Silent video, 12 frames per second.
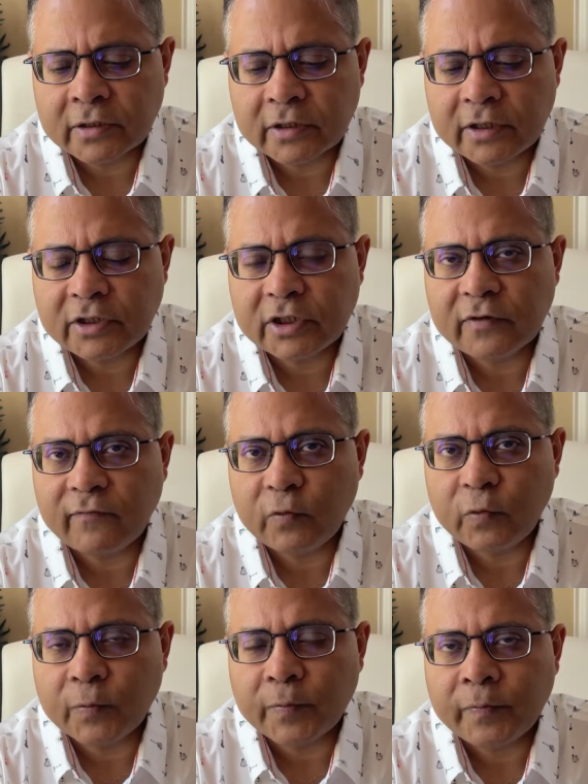interview.
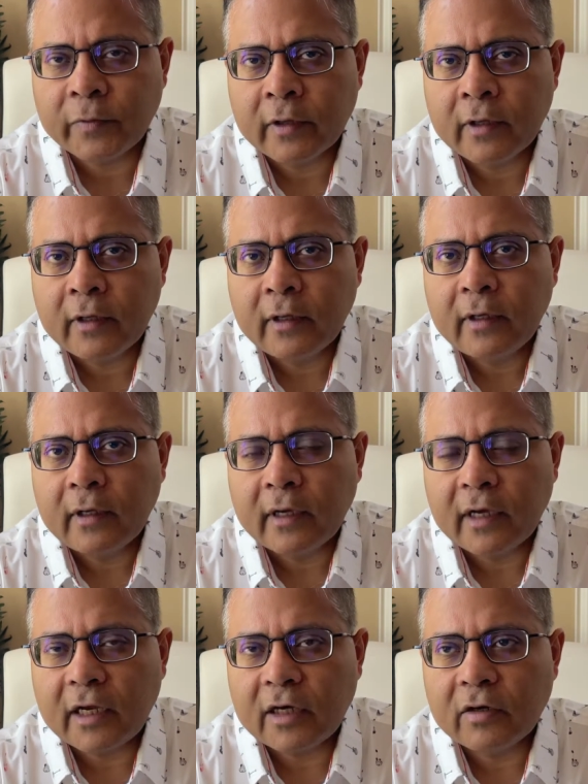
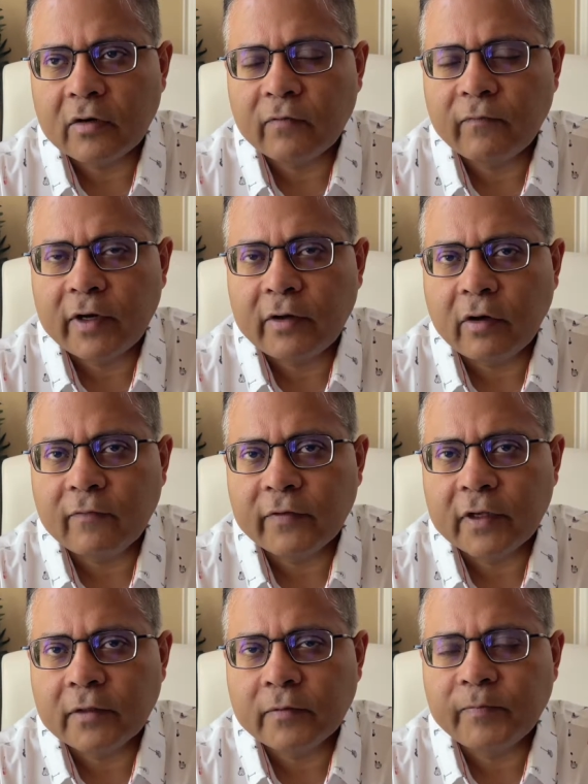And very
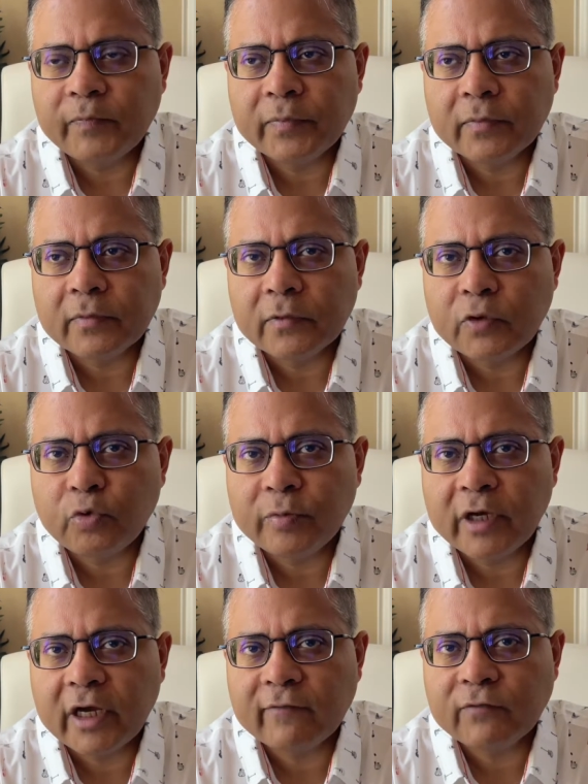often you may
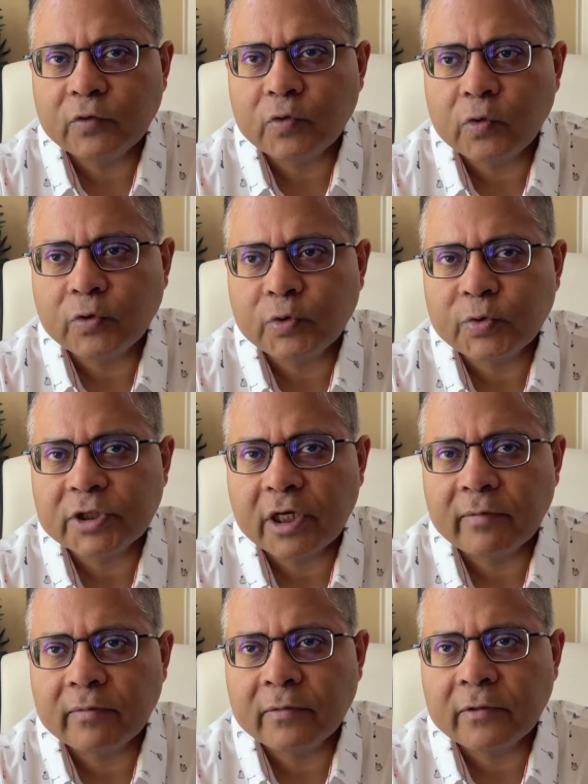have to go to
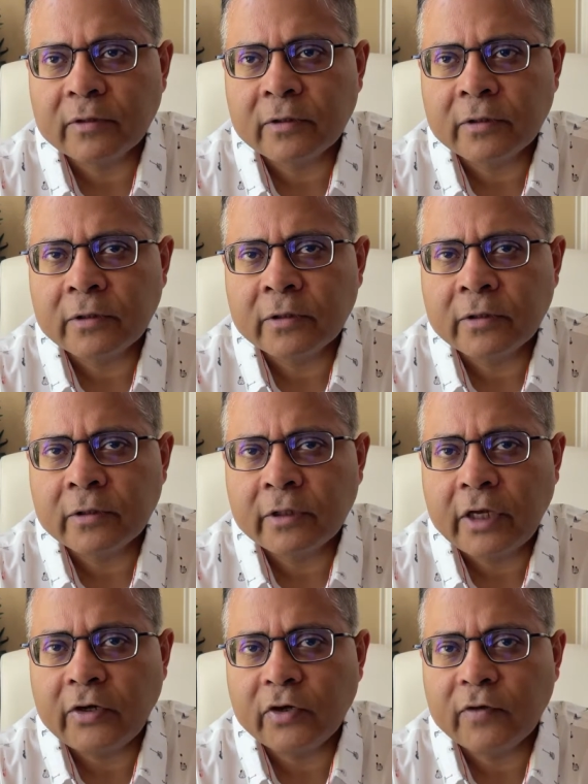some
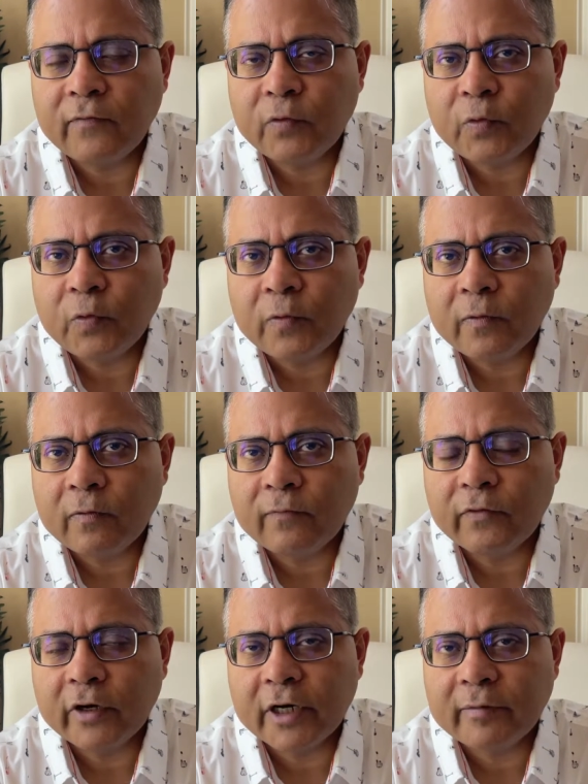interview
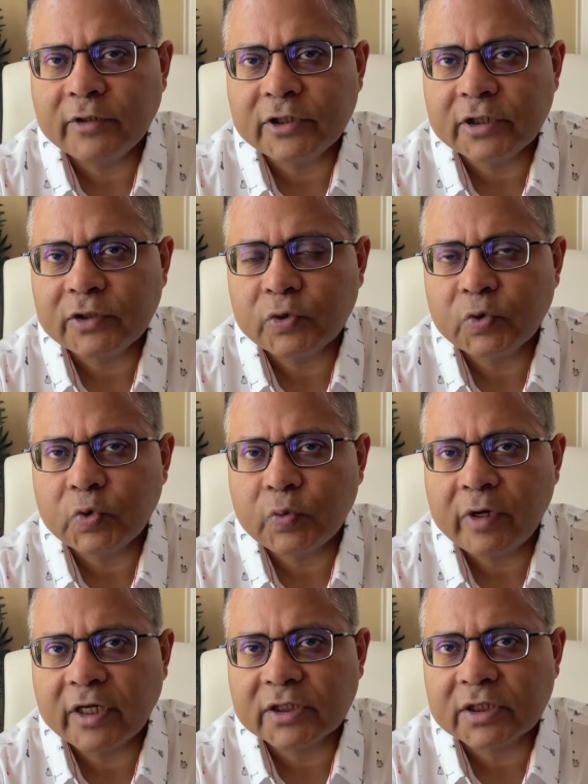for admission to
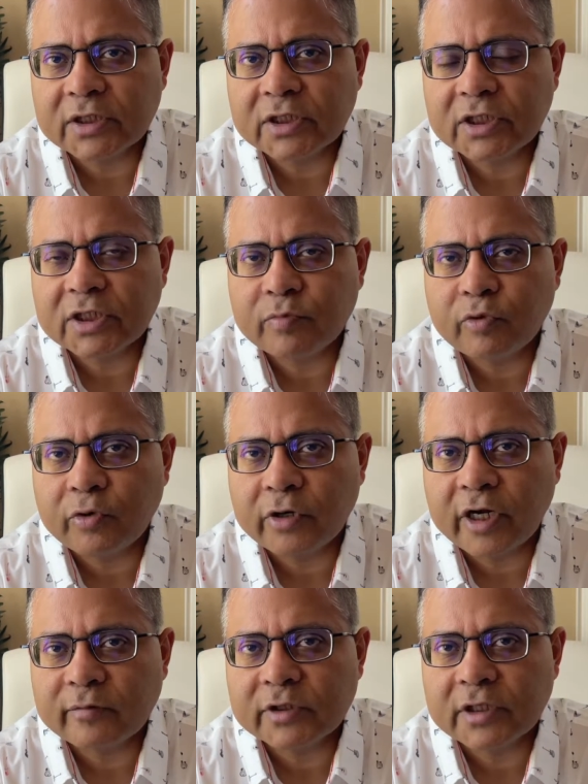master's degree
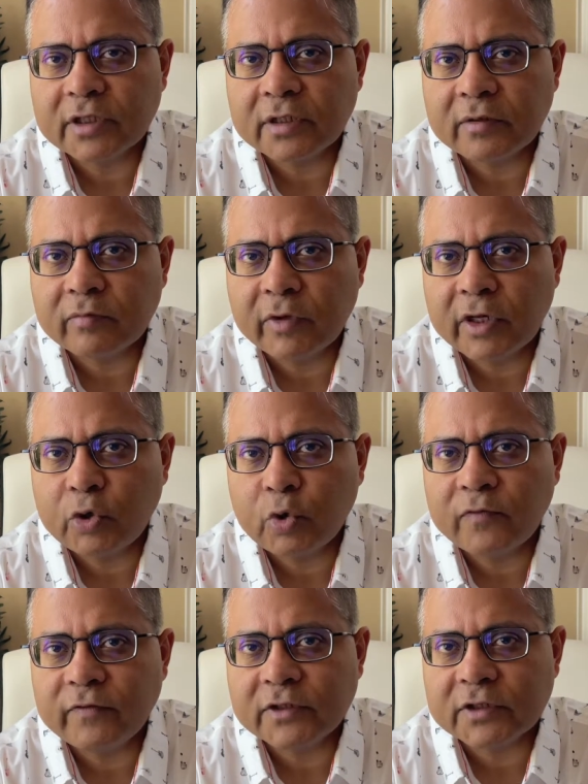programs in many
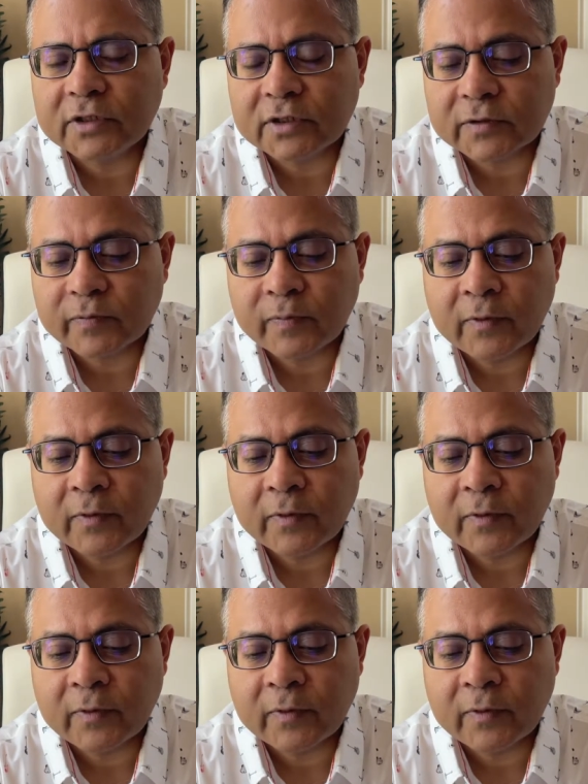universities.